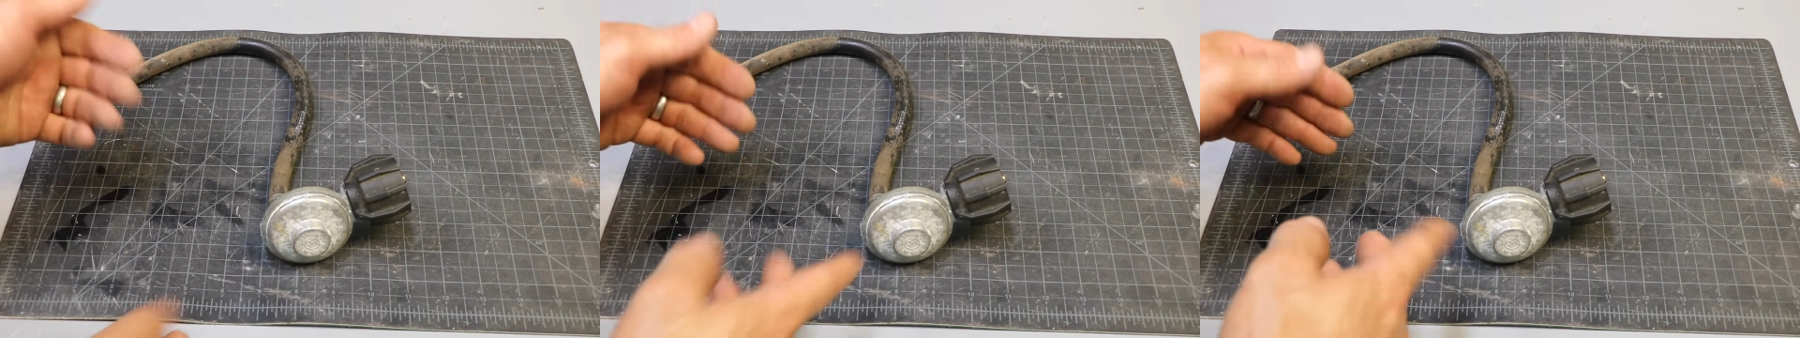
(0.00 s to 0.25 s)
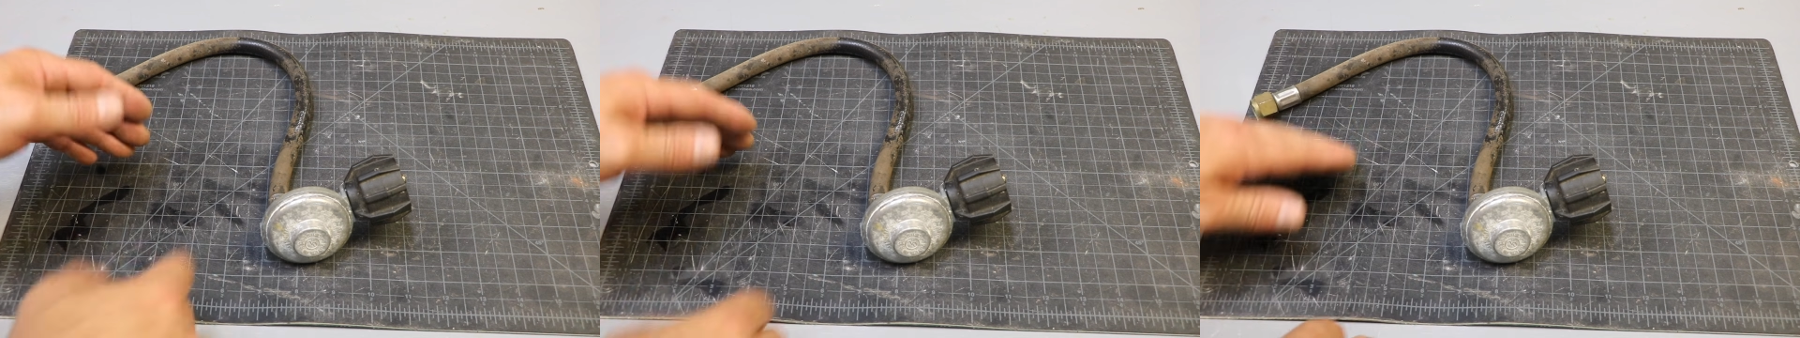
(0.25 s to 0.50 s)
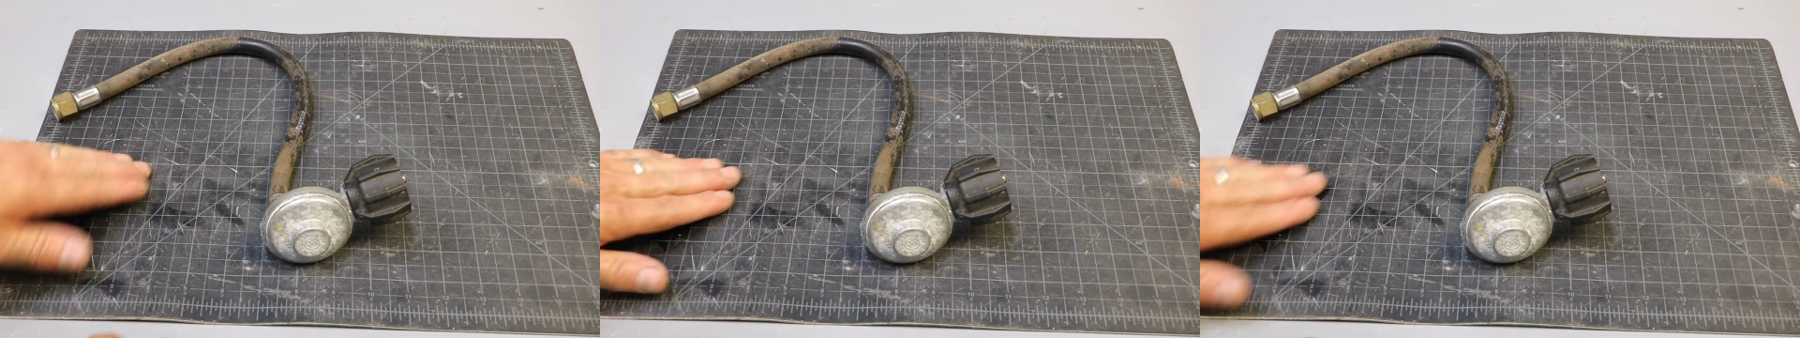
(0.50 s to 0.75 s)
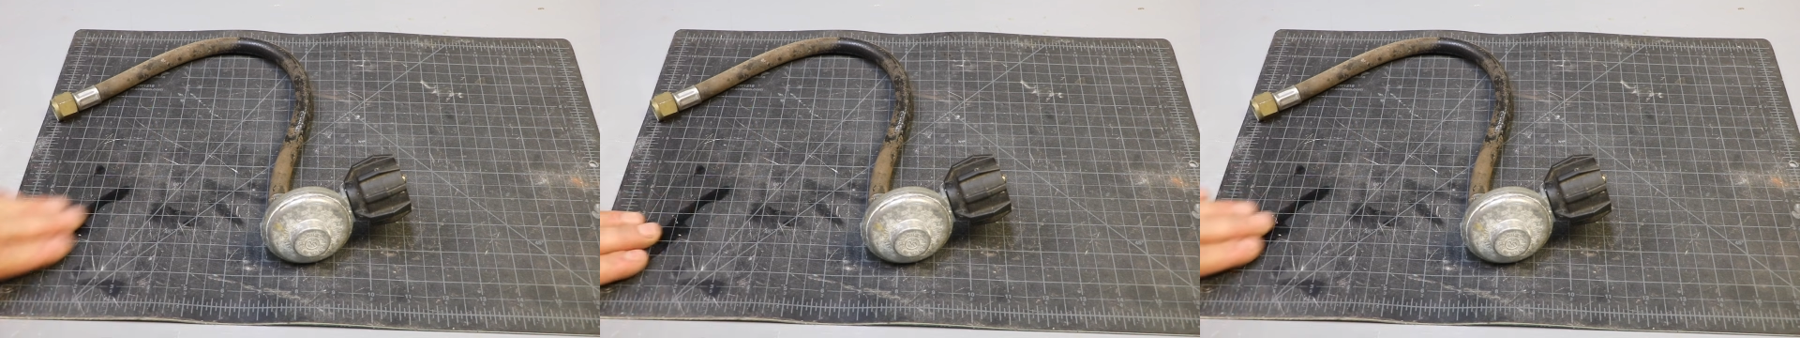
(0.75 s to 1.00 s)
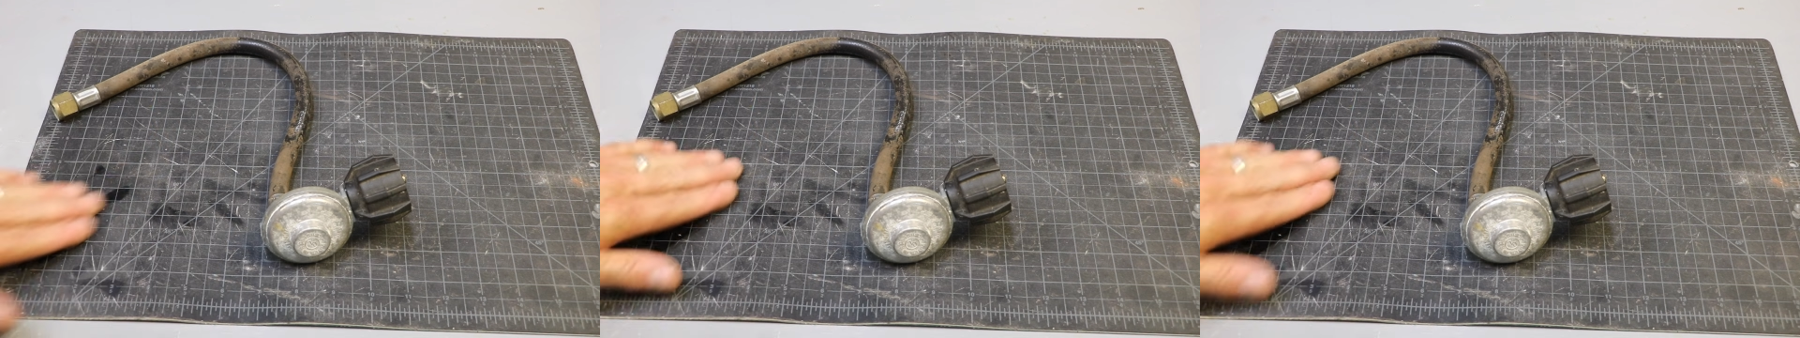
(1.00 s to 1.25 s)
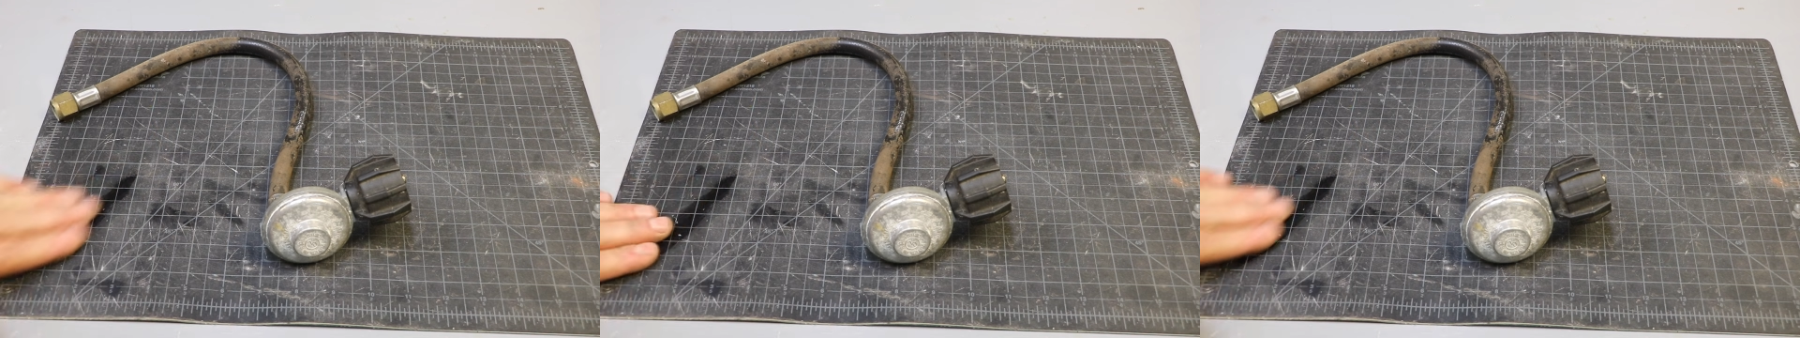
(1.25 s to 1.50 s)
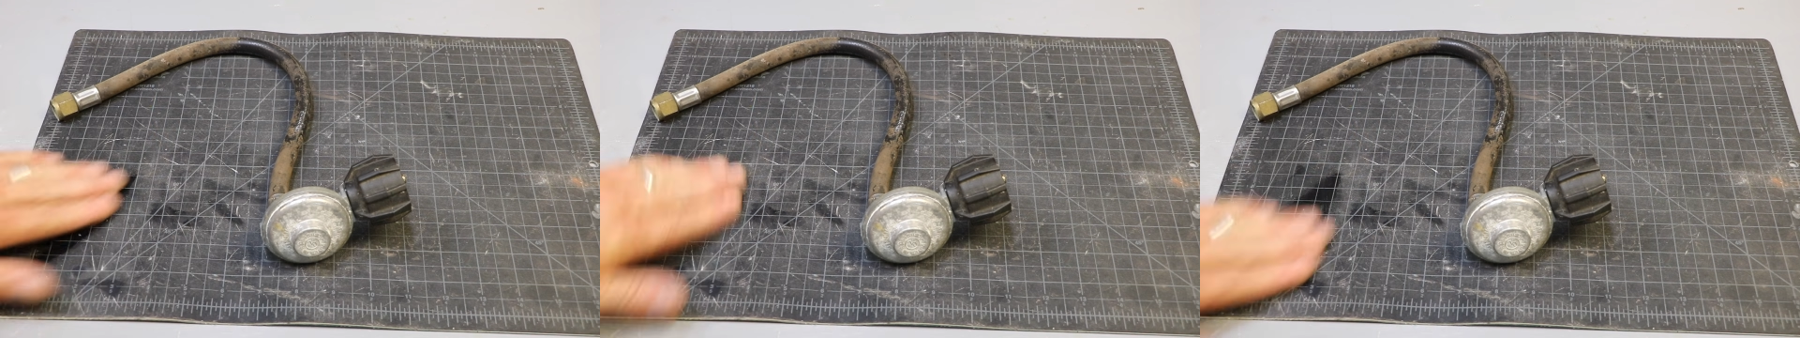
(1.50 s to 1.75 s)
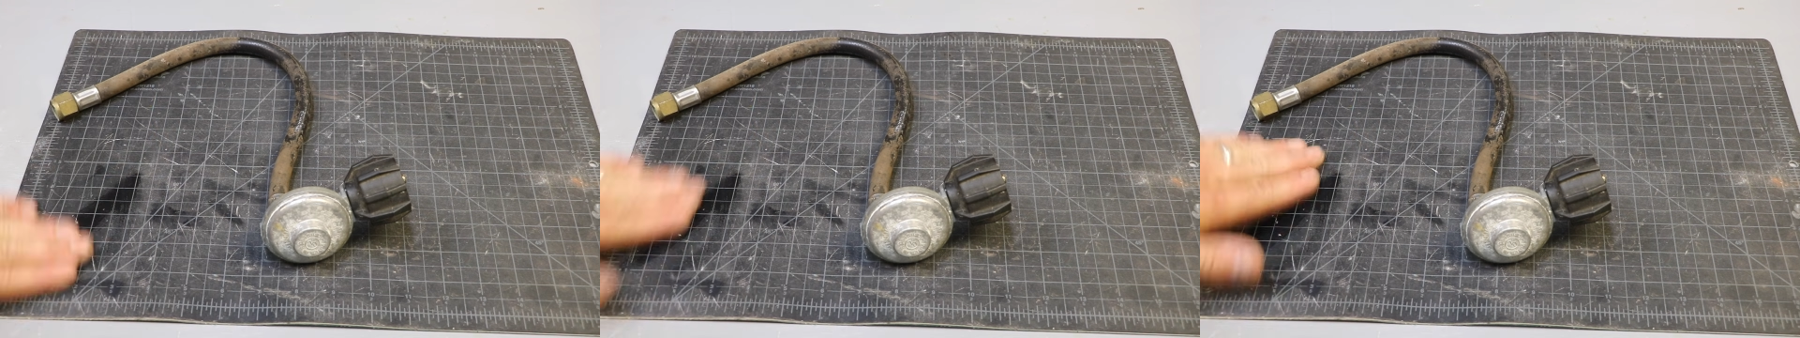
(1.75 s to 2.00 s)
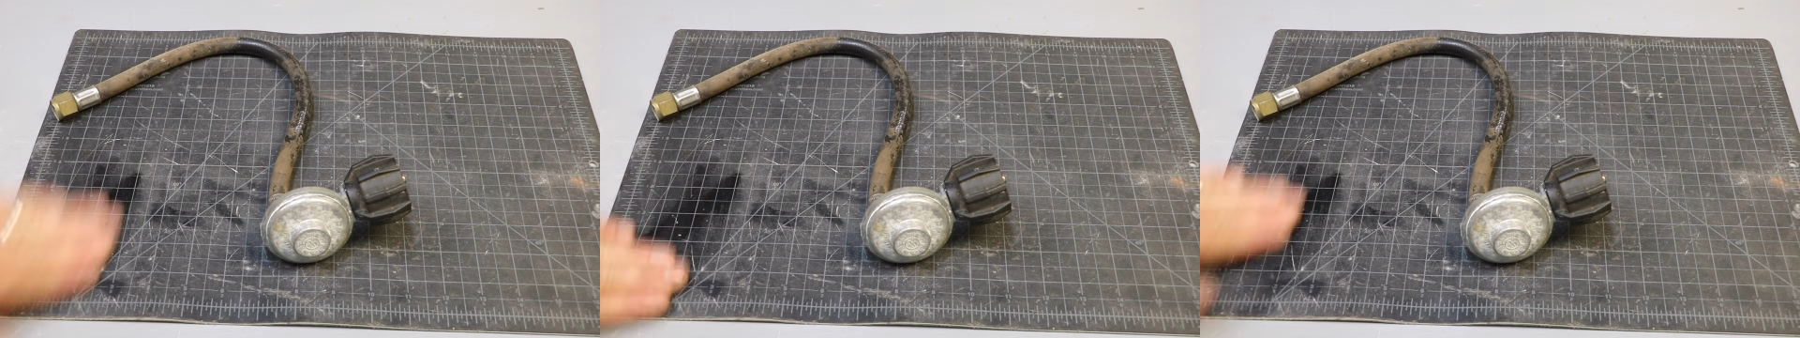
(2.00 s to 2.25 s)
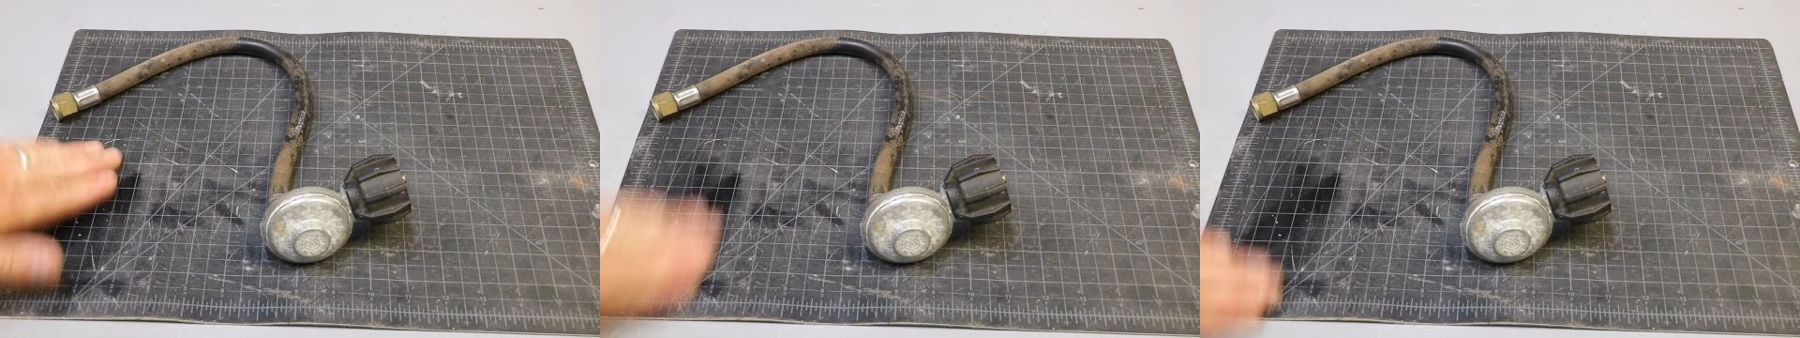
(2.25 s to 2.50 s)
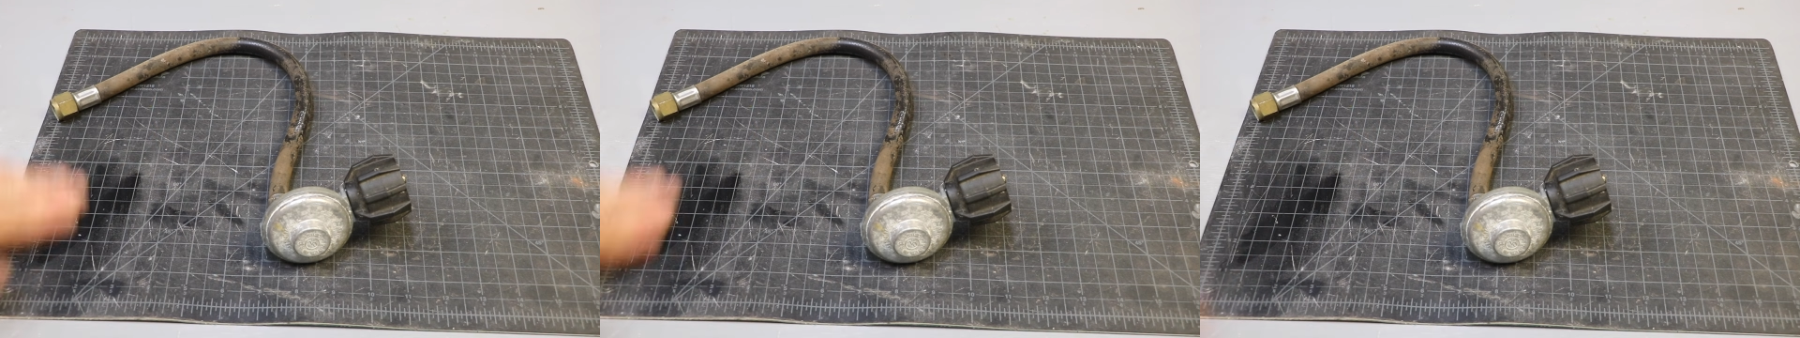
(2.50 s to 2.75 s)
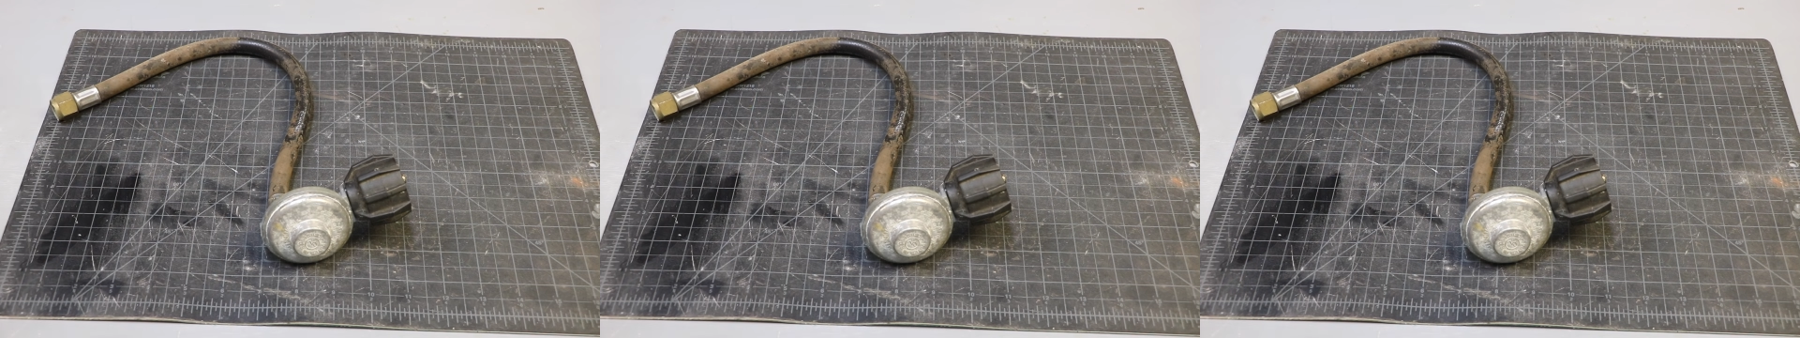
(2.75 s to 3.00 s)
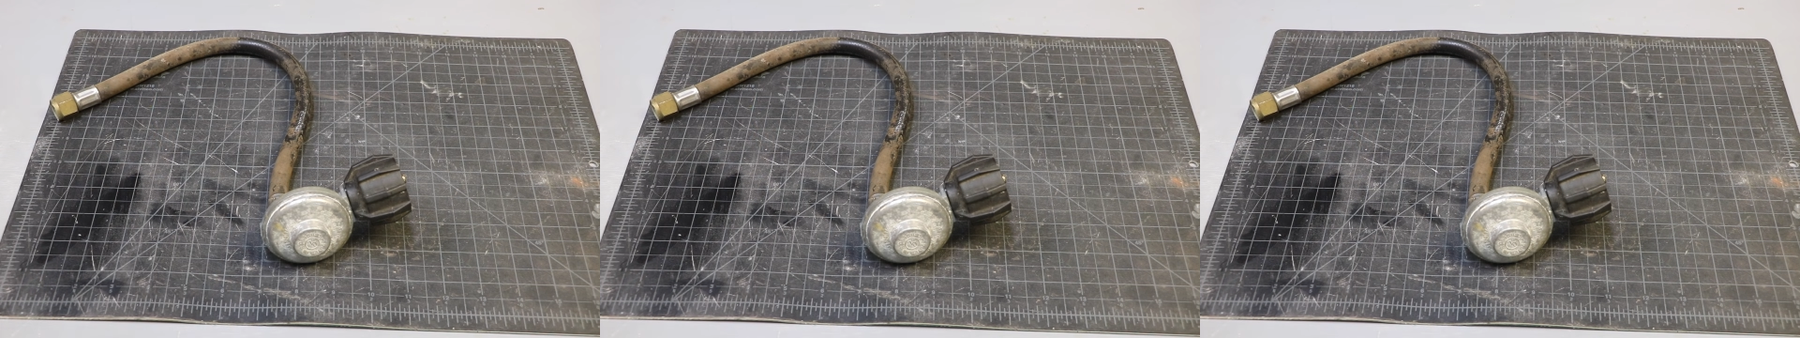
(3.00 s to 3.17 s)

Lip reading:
[unreadable: no face in view]